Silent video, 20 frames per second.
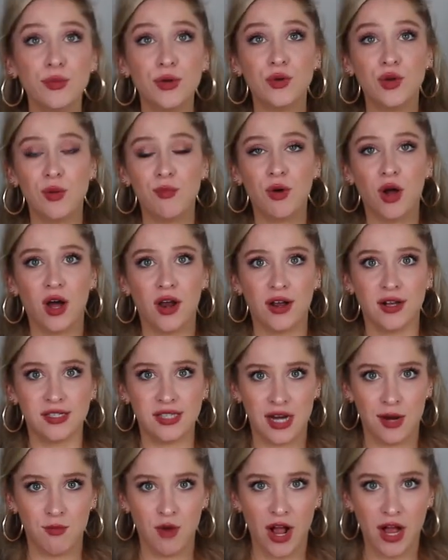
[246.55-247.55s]
beauty products
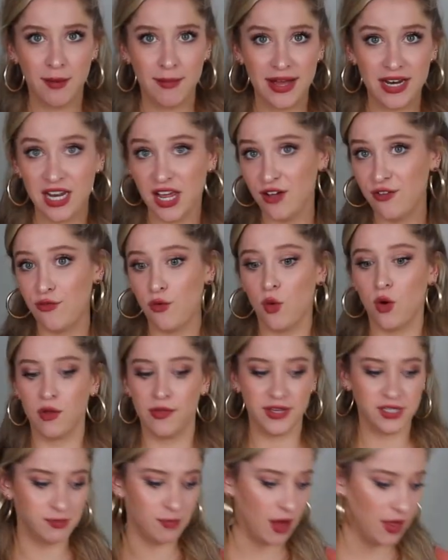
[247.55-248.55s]
that I'm recommending for
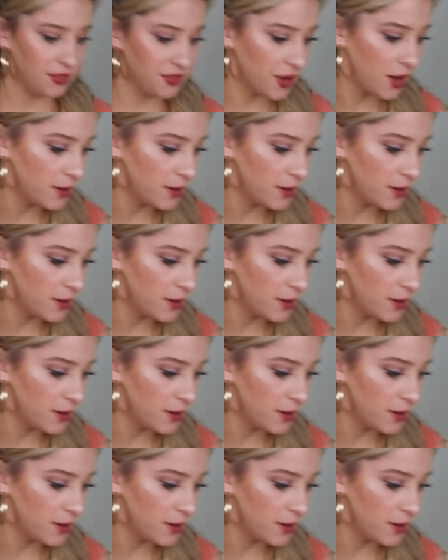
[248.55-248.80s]
this month.